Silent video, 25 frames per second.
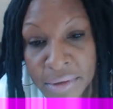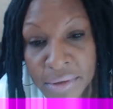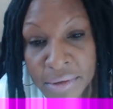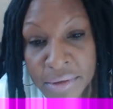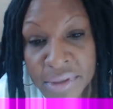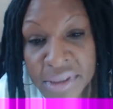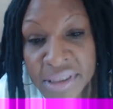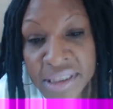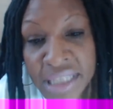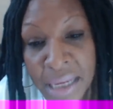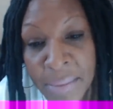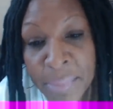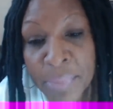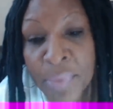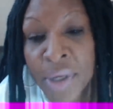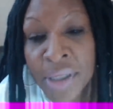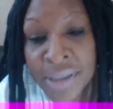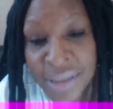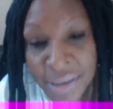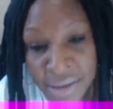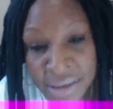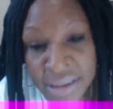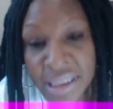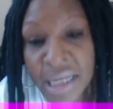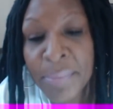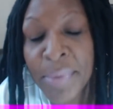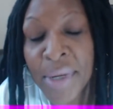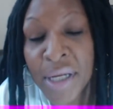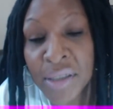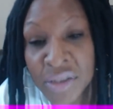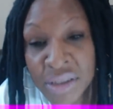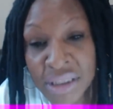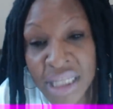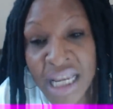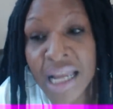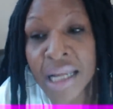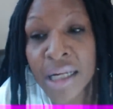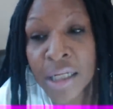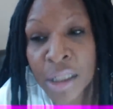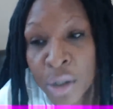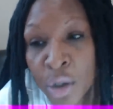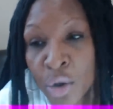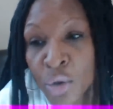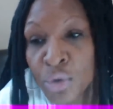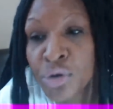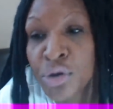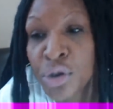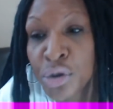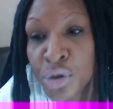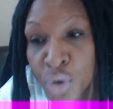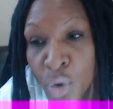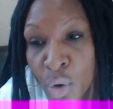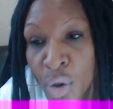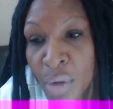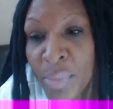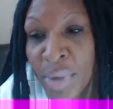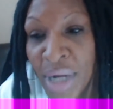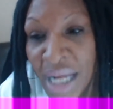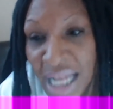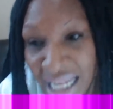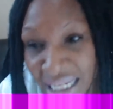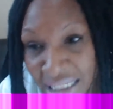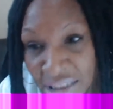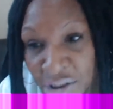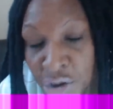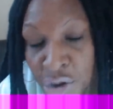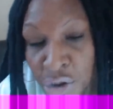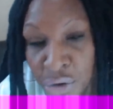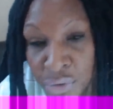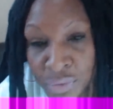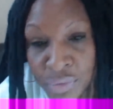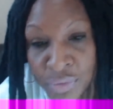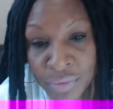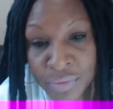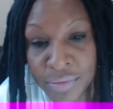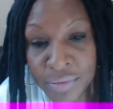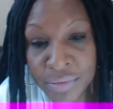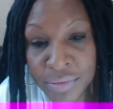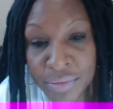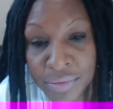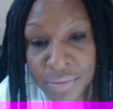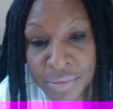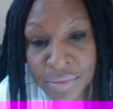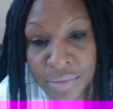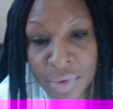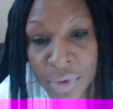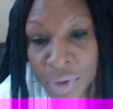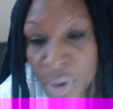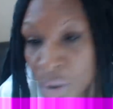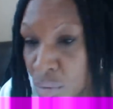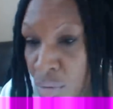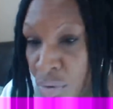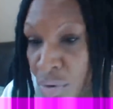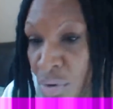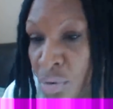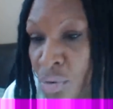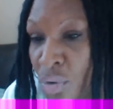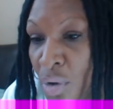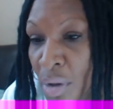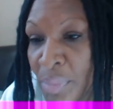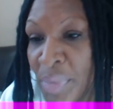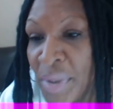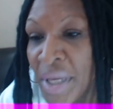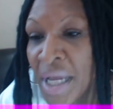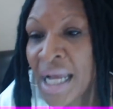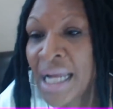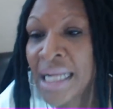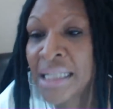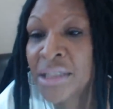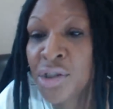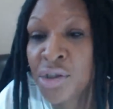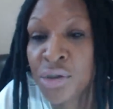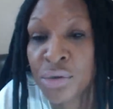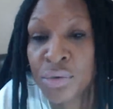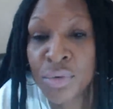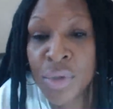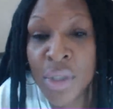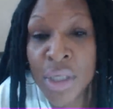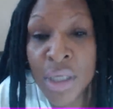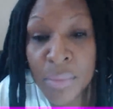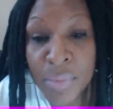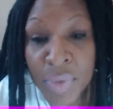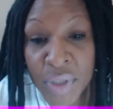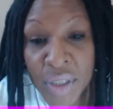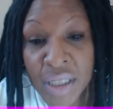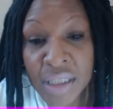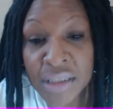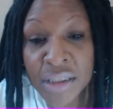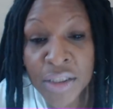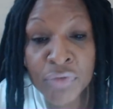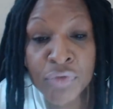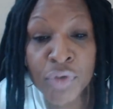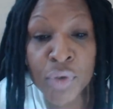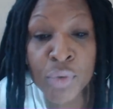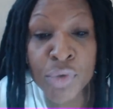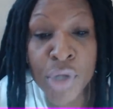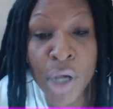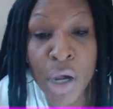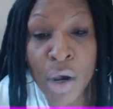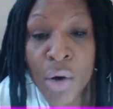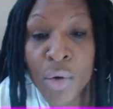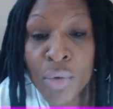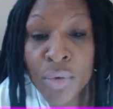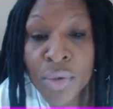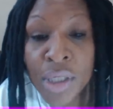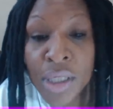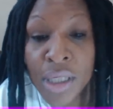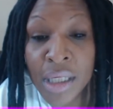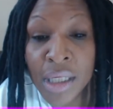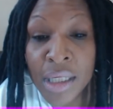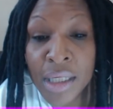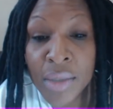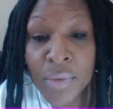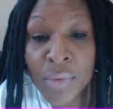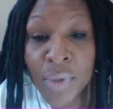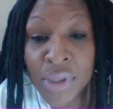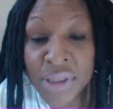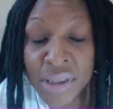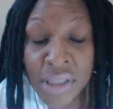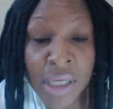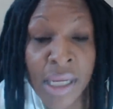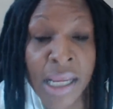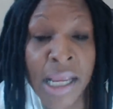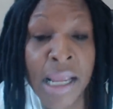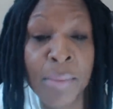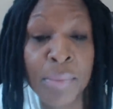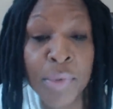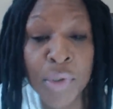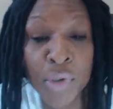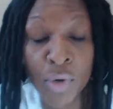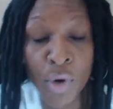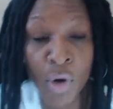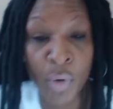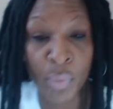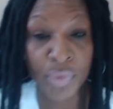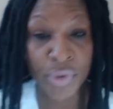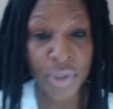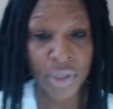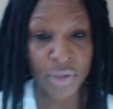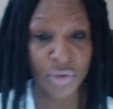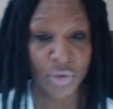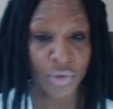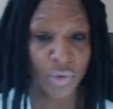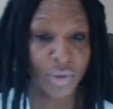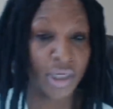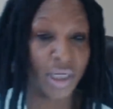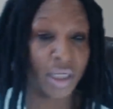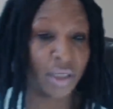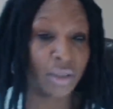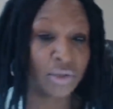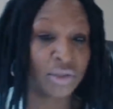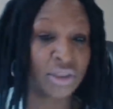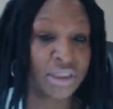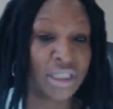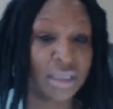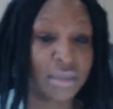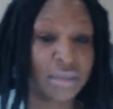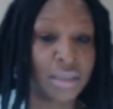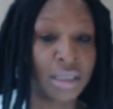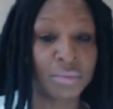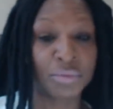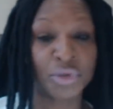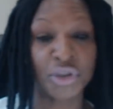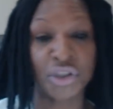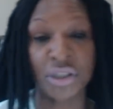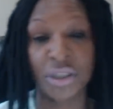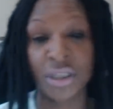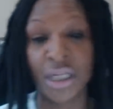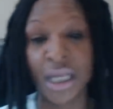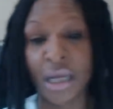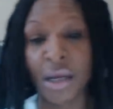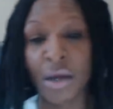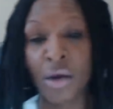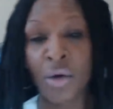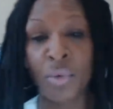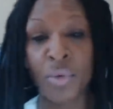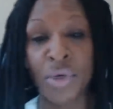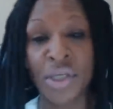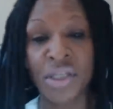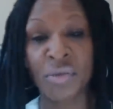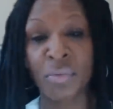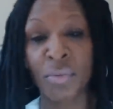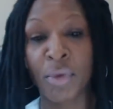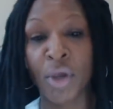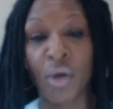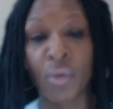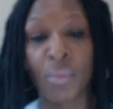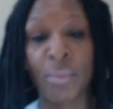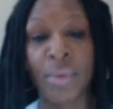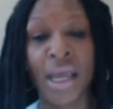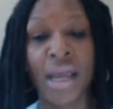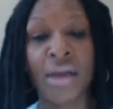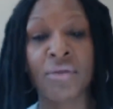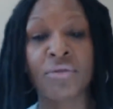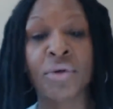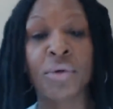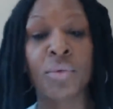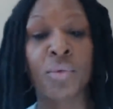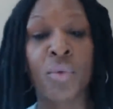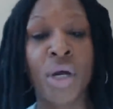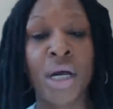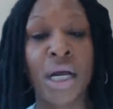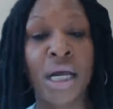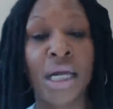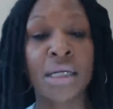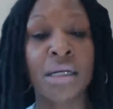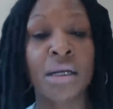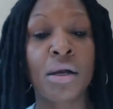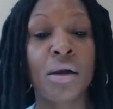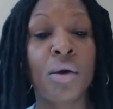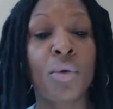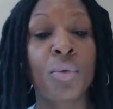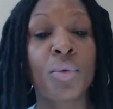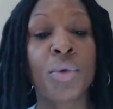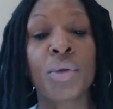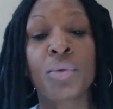Step outside. Close the door behind you. Close the door behind you, because if you don't, what's gonna happen? You open your door, they're gonna say dumb shit like, "Oh, we smell marijuana.